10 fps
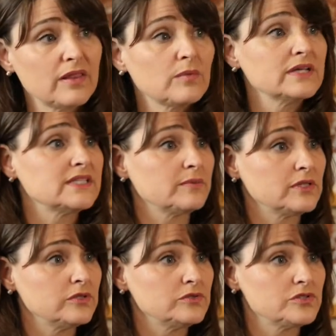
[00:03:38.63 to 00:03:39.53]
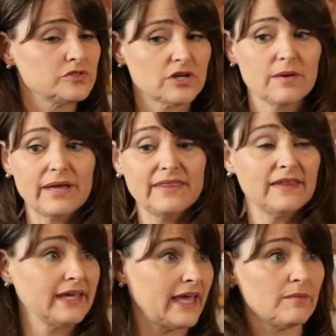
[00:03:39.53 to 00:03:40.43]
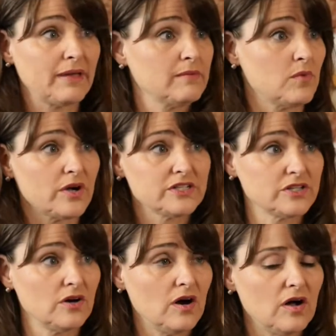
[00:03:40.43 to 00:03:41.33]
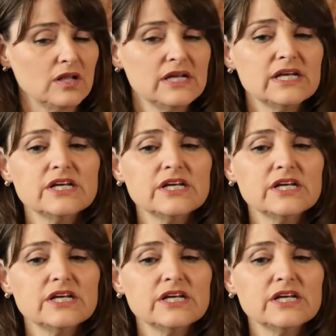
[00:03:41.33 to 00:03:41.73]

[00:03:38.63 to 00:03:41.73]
Otherwise they would lose their job and then they can't pay a mortgage at all.